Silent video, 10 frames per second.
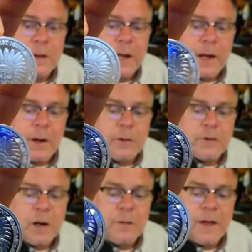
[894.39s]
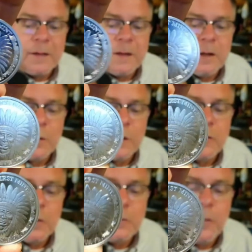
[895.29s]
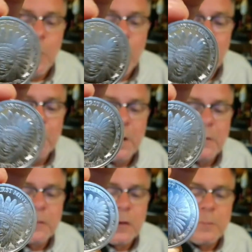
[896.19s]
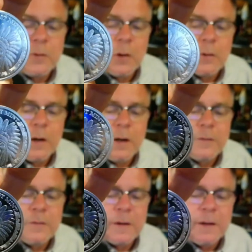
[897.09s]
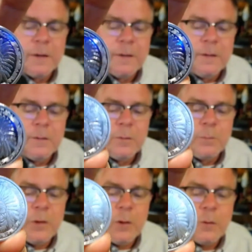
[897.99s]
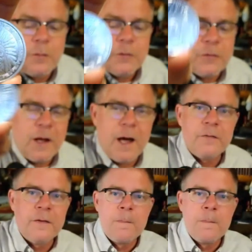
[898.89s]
And I always called that the original form of cryptocurrency. Beautiful stuff.